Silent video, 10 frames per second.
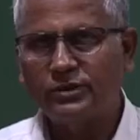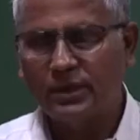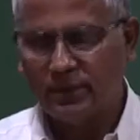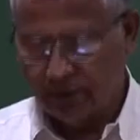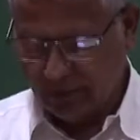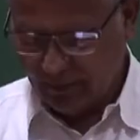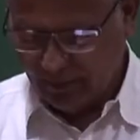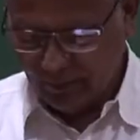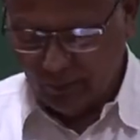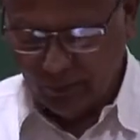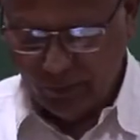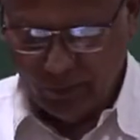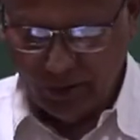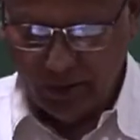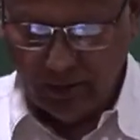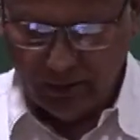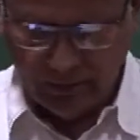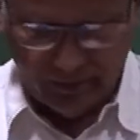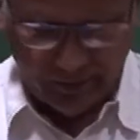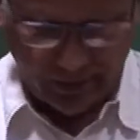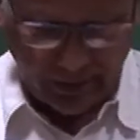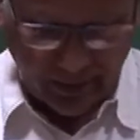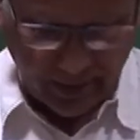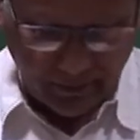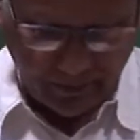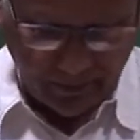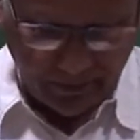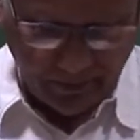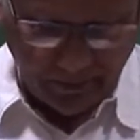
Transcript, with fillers: to discuss we will take it up